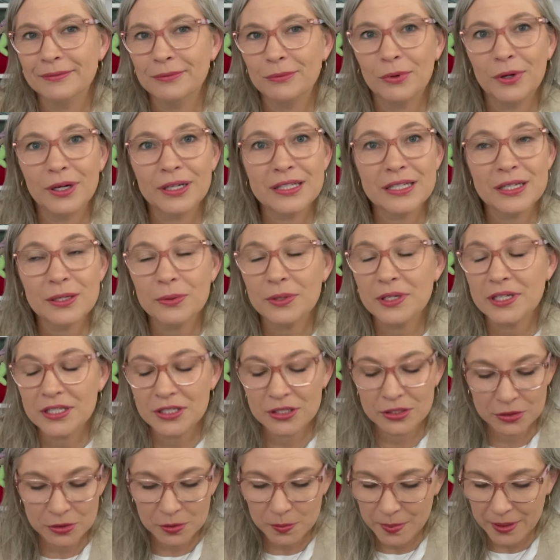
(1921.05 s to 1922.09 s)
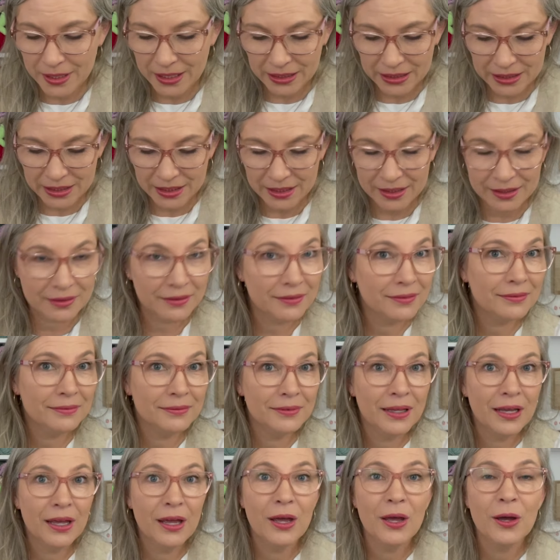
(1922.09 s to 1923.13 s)
What did we do back then?
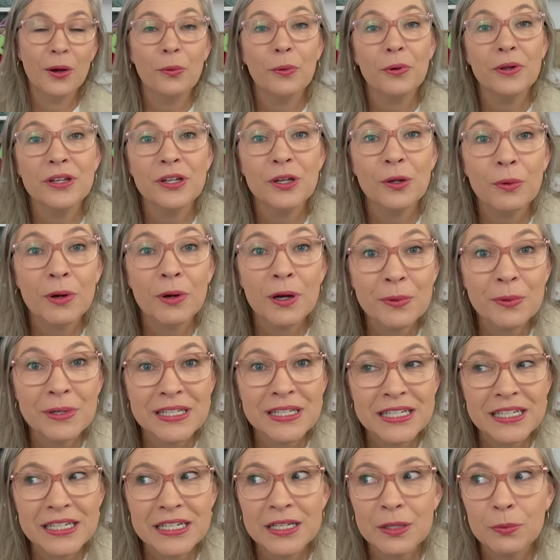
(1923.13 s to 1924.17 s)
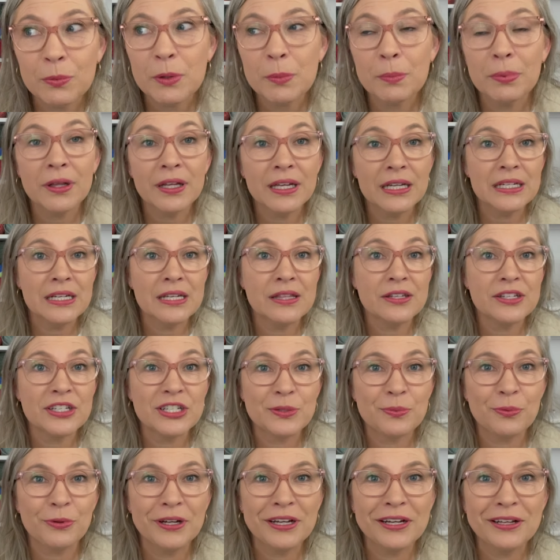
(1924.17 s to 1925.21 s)
Well, you know what we did? We played in the
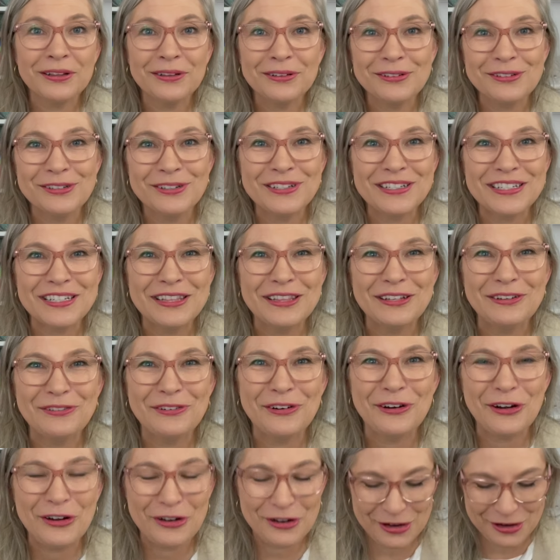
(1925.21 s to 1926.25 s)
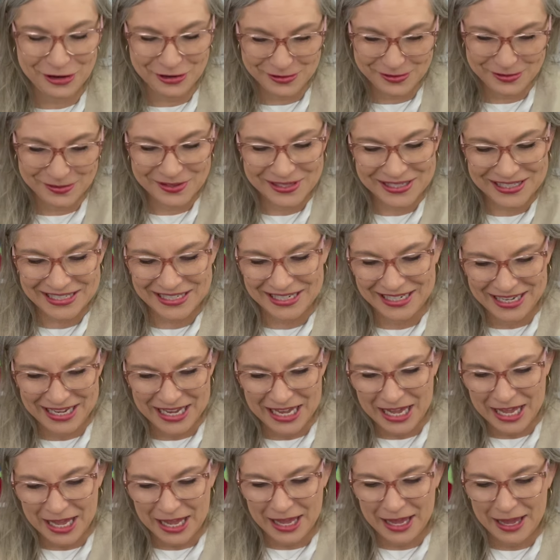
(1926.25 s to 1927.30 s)
sprinklers and the water hose.
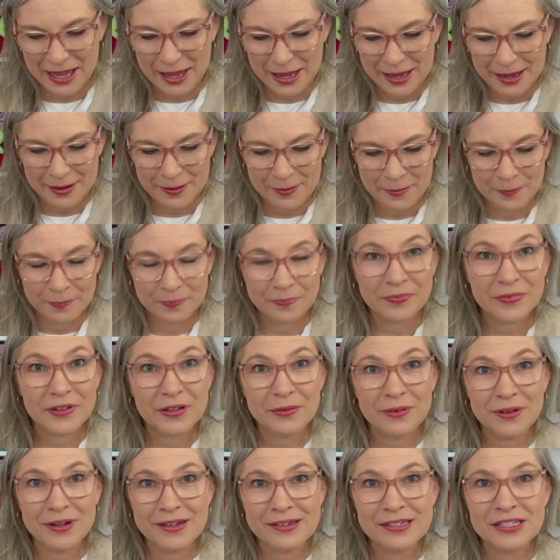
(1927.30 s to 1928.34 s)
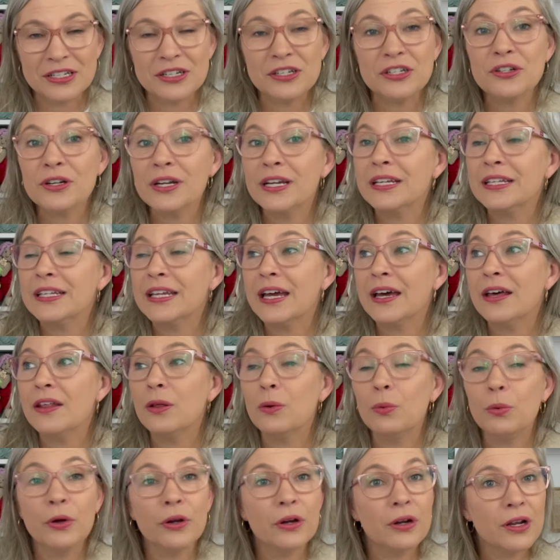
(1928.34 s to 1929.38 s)
We also drank out of the
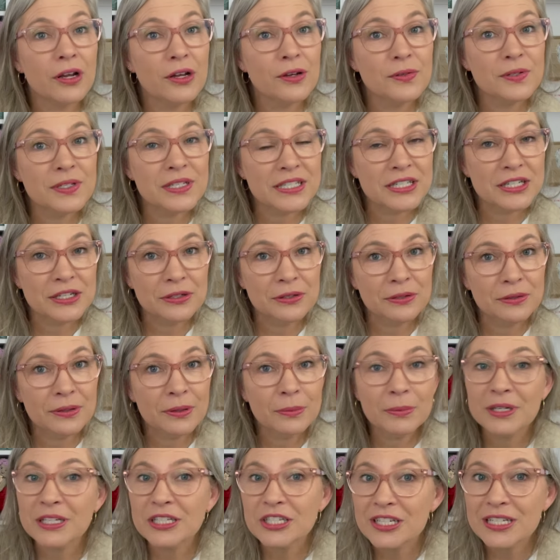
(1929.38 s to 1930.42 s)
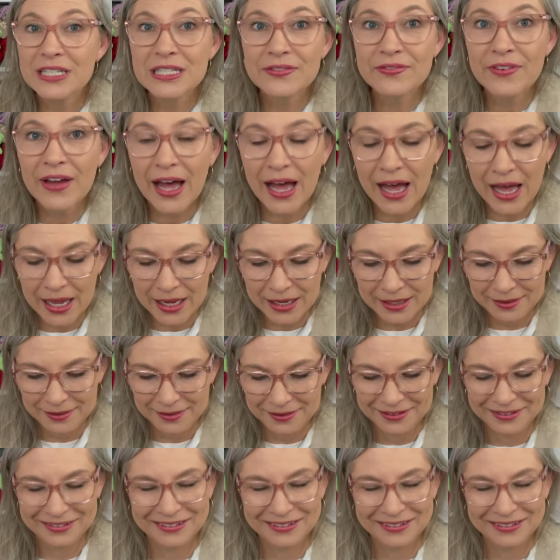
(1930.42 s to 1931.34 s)
water hose too, and we just fine.